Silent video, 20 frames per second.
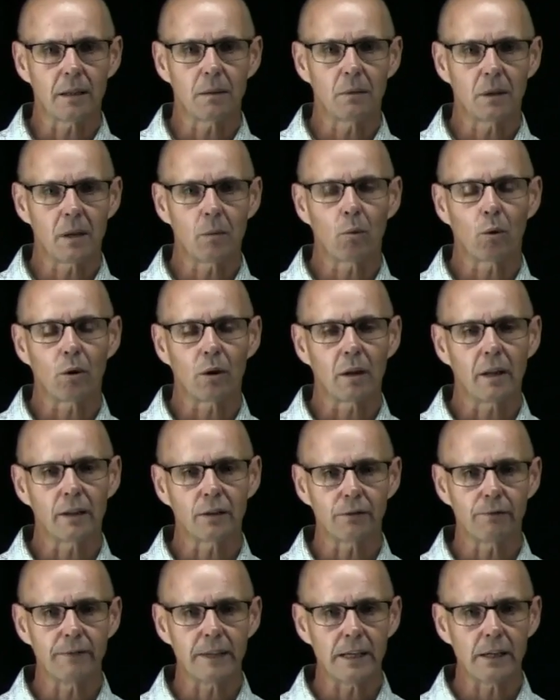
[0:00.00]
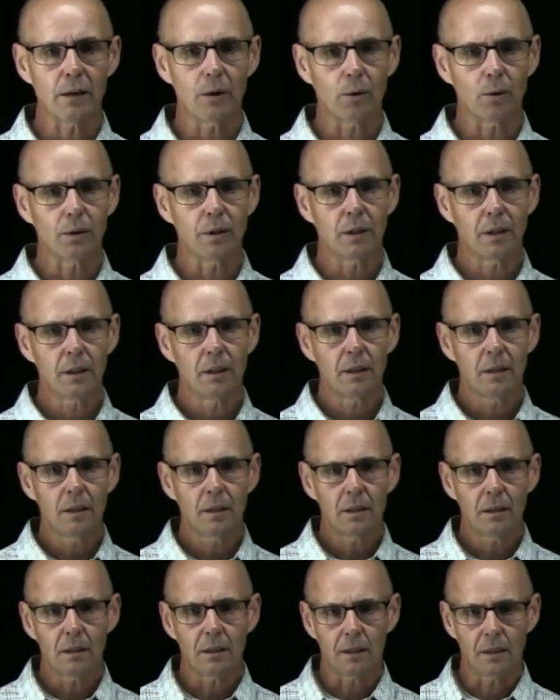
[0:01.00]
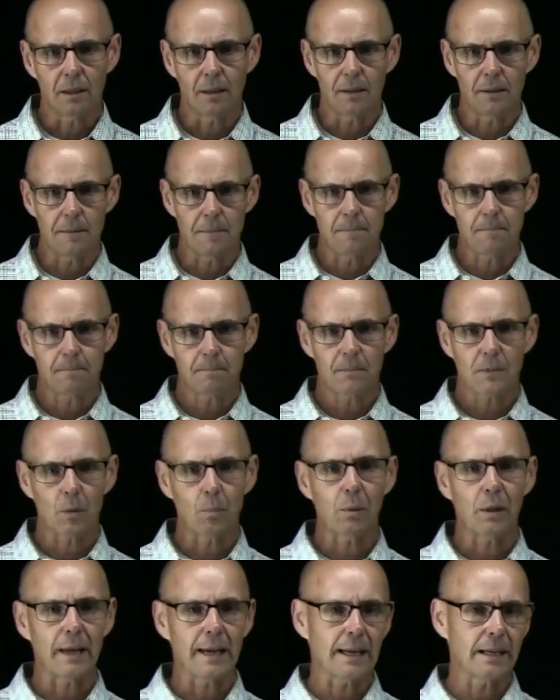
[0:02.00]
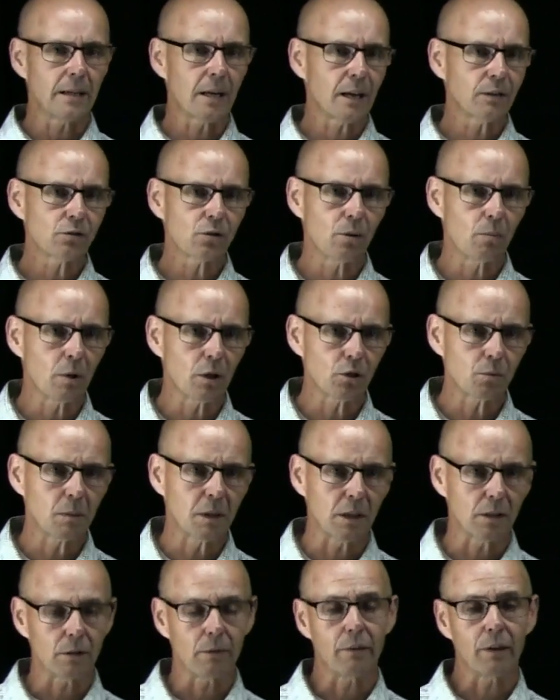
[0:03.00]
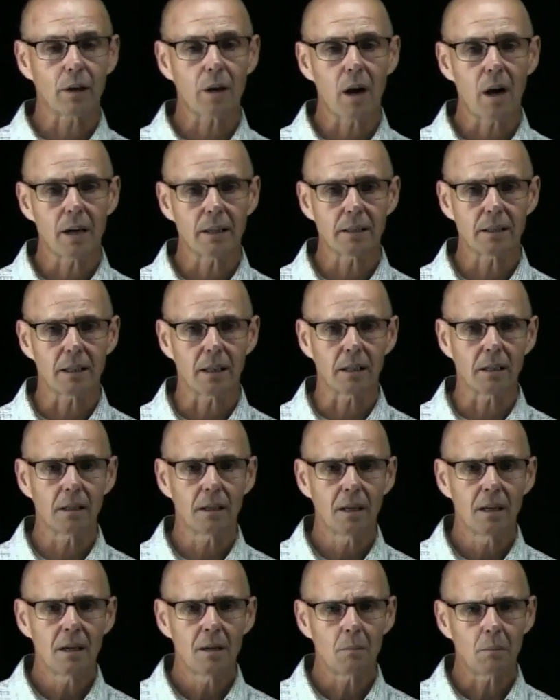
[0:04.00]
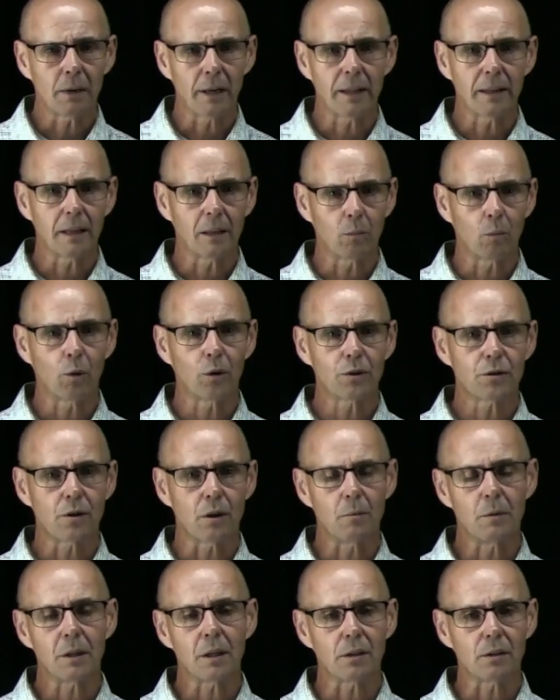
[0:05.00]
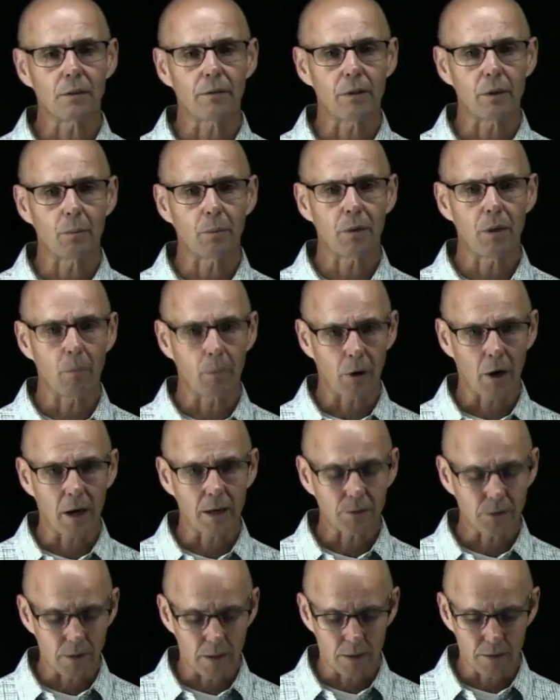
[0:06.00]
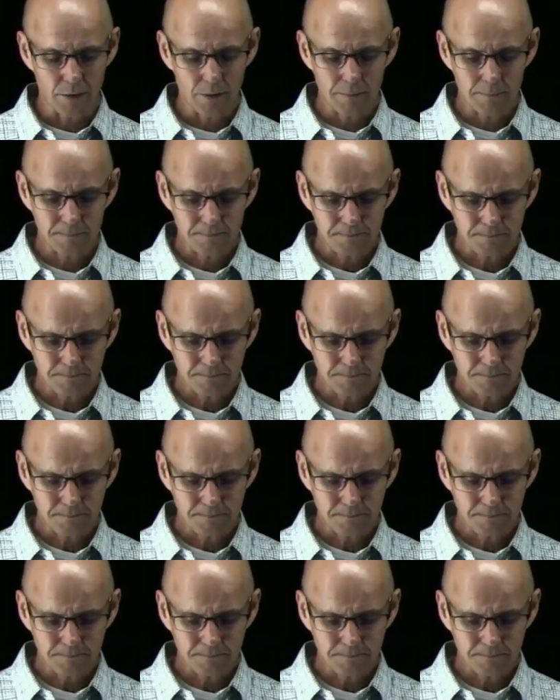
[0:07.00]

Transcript: They more or less vetoed the plan, not so much because of the content, but I think more so because of the process.